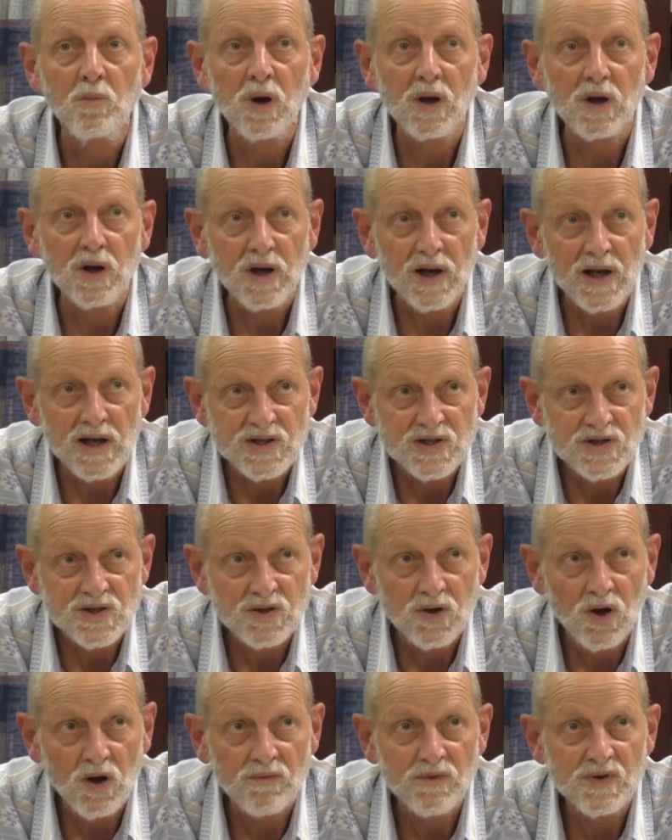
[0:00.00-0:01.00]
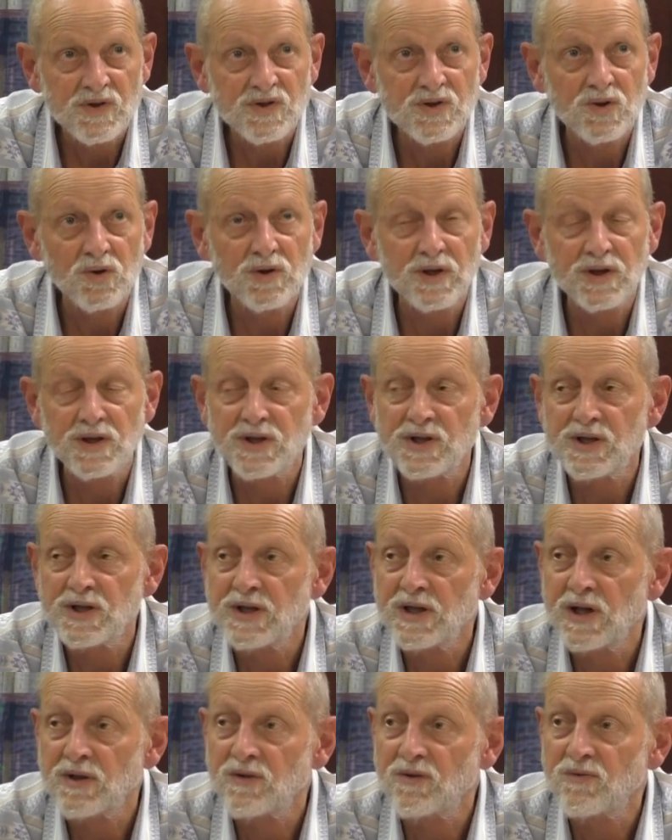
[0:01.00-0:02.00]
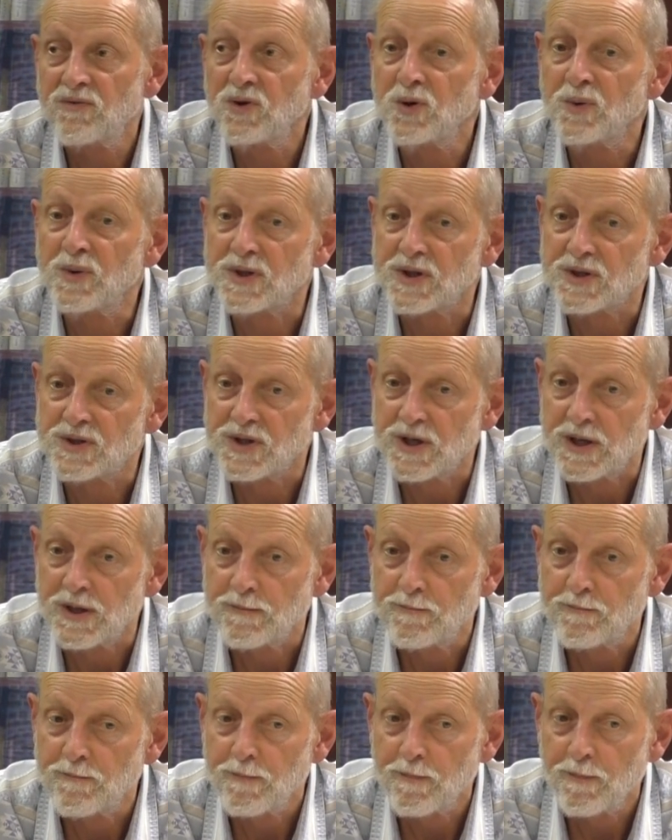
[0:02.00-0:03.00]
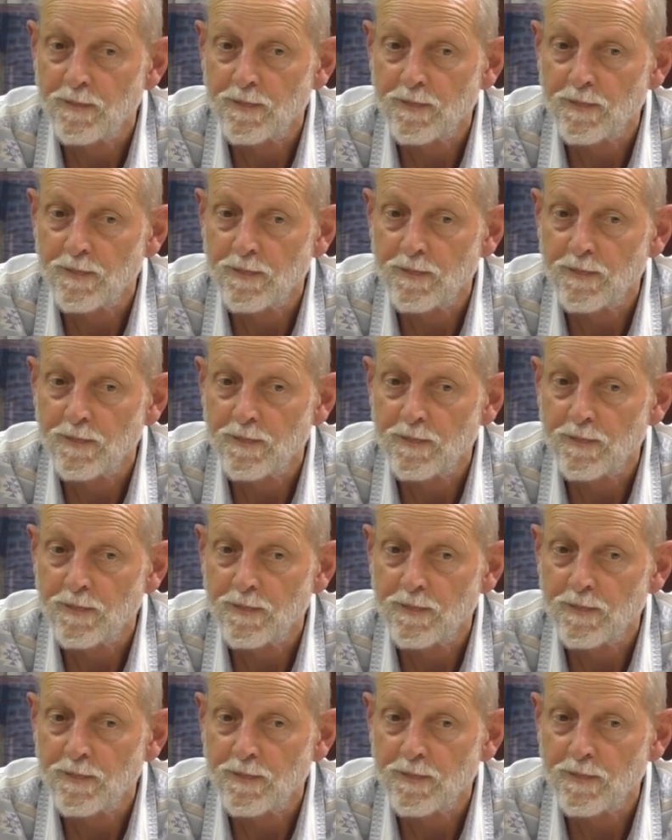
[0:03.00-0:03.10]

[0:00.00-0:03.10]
but less of the solidity and the fluidity.